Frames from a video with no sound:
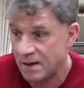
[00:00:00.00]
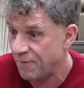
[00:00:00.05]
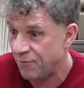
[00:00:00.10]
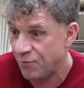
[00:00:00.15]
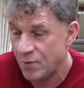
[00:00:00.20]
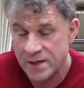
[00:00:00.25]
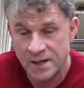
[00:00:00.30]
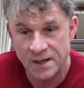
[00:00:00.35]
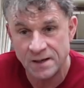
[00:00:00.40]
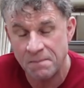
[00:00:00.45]

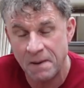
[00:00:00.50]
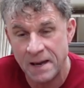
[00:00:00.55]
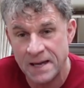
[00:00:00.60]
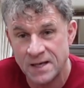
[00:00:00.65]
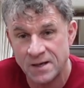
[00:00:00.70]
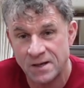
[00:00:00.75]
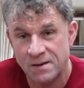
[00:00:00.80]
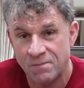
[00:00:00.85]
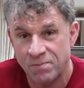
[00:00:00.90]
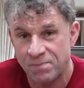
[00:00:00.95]
we can
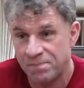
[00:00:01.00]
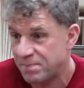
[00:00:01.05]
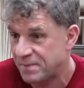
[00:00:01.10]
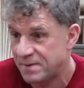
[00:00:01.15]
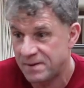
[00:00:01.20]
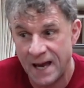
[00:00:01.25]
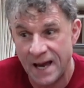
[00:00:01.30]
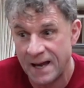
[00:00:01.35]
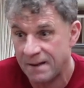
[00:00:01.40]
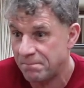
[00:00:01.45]

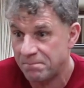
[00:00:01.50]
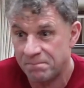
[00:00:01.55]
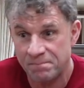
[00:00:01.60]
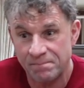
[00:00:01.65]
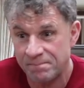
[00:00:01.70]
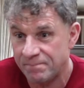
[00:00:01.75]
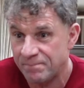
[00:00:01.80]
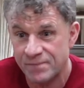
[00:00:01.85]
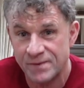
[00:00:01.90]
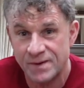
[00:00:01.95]
get
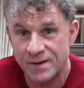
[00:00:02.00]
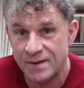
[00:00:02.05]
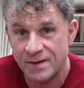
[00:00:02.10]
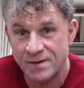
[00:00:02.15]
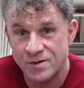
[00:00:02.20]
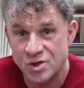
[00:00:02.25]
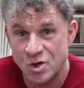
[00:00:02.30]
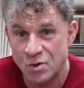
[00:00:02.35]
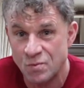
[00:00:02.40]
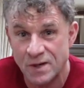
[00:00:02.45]

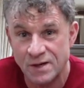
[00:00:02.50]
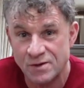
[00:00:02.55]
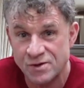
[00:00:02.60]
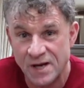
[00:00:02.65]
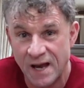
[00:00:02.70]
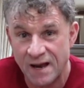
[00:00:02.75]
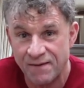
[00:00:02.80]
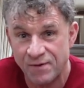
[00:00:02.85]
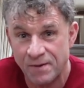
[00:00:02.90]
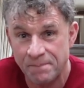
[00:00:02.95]
2 years
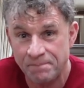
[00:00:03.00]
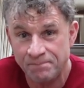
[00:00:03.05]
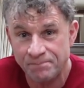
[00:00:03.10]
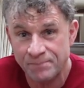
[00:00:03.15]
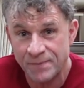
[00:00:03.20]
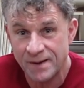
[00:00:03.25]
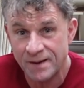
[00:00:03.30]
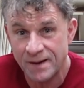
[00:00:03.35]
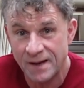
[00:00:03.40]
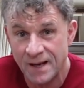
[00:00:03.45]
out of them,
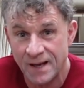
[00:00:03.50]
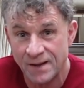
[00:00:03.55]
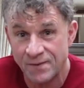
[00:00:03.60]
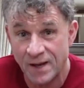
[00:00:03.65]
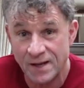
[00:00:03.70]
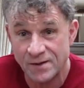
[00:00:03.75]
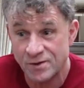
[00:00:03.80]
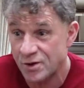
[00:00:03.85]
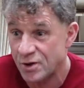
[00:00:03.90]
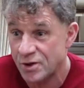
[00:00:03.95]
at the
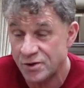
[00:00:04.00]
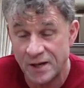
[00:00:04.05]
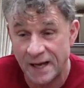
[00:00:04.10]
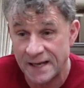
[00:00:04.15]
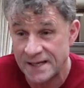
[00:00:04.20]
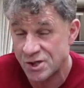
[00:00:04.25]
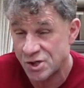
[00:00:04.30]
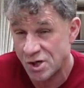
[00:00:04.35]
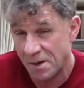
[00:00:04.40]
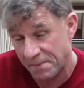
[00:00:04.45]
end of the
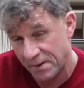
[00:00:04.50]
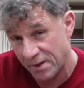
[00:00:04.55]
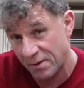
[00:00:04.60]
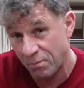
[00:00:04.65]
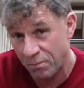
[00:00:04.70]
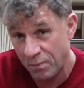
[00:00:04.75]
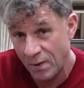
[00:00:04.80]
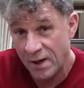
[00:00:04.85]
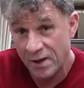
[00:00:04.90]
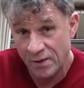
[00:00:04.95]
day, some of
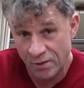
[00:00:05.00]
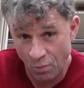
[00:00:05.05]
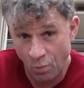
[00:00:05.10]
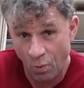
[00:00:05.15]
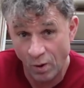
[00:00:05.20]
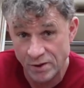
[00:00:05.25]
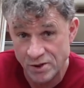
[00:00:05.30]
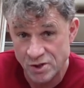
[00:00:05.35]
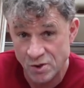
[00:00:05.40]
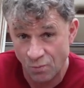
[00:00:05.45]
the
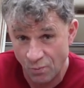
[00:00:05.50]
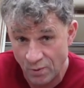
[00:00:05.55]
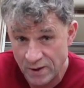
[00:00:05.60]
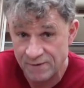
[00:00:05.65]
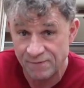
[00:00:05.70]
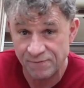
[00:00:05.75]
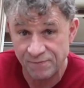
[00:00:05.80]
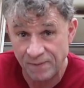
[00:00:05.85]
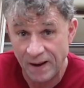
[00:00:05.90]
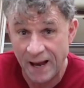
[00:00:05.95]
ones that
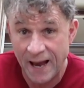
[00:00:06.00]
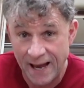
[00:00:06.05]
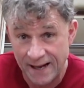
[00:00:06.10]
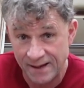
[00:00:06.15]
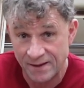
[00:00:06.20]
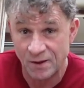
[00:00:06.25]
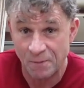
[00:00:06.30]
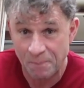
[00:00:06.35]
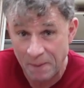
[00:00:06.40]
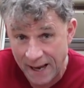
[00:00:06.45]
we've had
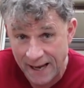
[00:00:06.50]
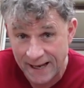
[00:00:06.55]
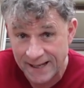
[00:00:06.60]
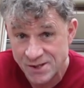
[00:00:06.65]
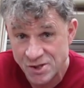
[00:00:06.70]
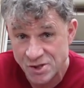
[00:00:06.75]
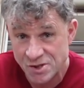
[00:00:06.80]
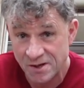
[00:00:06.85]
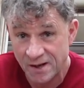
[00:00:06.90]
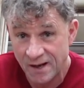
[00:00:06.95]
in the
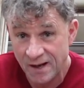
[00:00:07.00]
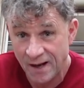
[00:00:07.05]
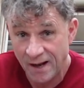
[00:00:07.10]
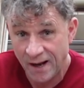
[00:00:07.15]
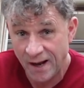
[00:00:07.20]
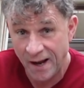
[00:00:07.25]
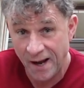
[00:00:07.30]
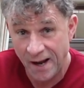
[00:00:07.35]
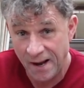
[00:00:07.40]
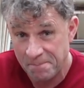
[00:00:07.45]
past
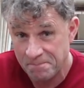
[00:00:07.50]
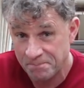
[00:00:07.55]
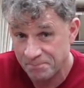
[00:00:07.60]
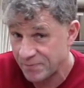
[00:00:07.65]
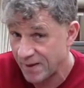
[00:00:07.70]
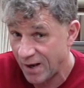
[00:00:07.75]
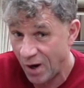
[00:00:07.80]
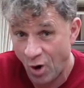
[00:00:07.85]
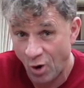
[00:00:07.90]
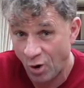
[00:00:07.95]

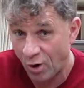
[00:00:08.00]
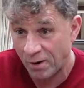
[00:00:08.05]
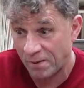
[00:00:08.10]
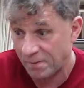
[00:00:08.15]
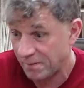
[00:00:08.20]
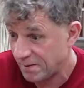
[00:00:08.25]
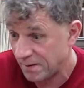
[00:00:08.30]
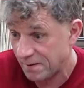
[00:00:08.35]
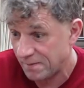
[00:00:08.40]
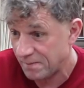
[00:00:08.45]
are
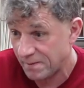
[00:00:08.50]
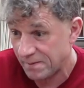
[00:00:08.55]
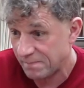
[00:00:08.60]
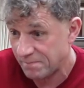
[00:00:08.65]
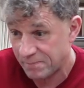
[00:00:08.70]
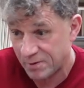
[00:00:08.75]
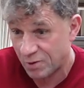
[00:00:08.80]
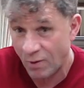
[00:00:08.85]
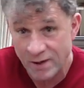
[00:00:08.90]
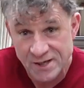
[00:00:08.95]

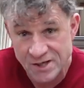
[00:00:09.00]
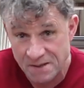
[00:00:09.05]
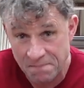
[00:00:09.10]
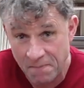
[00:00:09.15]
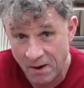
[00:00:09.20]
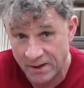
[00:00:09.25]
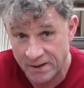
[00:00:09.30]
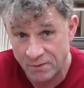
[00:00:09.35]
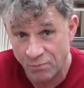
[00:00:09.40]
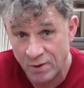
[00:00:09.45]
crazy
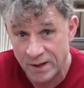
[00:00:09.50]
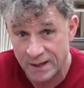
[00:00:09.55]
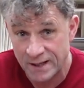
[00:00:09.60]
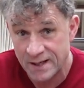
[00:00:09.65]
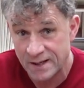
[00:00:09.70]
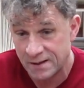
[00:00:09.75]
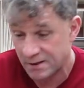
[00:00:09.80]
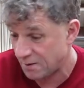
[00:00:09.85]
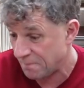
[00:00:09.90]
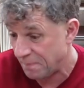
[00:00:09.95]
money,
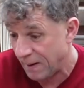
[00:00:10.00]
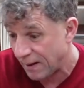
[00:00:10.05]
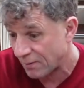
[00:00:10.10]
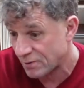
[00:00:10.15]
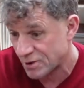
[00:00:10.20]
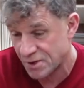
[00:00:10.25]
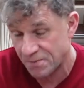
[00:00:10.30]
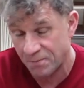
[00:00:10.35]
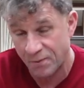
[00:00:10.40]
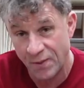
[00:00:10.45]
really, in
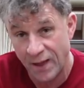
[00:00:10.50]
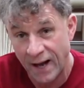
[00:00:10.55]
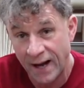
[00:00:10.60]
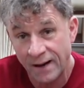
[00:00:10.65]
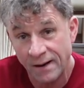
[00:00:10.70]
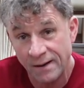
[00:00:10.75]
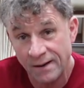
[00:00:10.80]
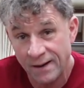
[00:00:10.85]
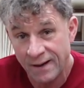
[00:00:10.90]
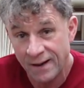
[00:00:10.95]
comparison with
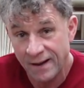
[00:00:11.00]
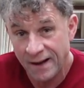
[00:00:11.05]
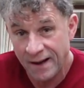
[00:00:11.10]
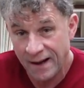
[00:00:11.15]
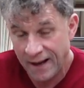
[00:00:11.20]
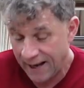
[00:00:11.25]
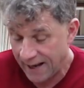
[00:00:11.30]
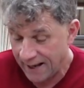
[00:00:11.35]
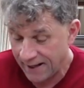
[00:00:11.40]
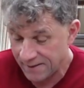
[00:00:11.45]
that.
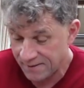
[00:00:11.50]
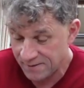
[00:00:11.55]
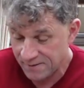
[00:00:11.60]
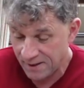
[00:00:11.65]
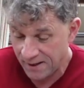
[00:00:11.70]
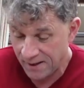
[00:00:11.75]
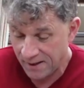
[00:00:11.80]
And